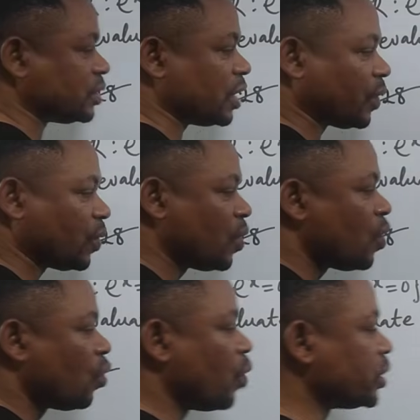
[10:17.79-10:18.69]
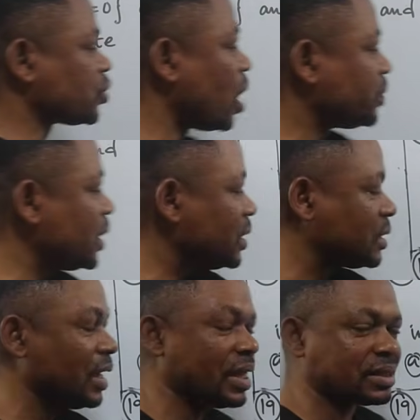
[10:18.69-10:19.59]
0. When something
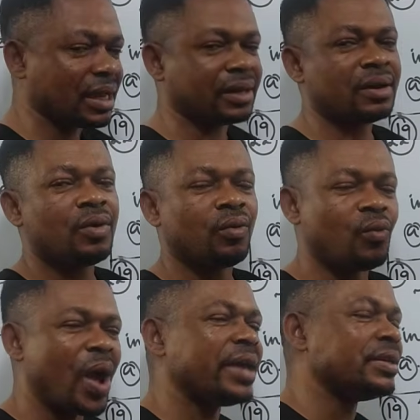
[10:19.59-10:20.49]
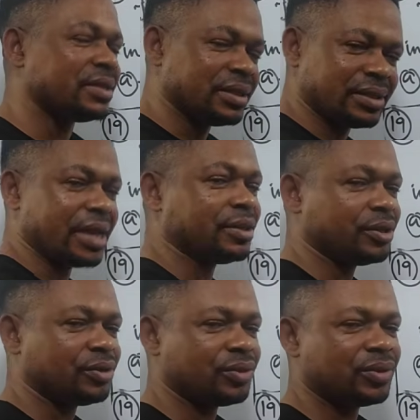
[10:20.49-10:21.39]
is less than, where is it
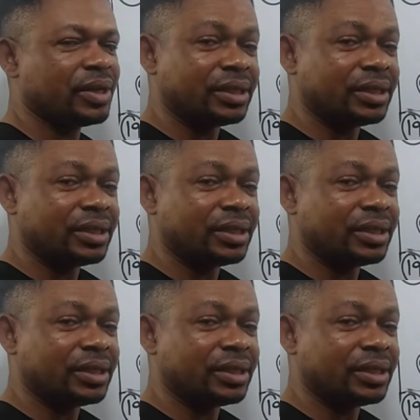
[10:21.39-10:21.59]
tending to?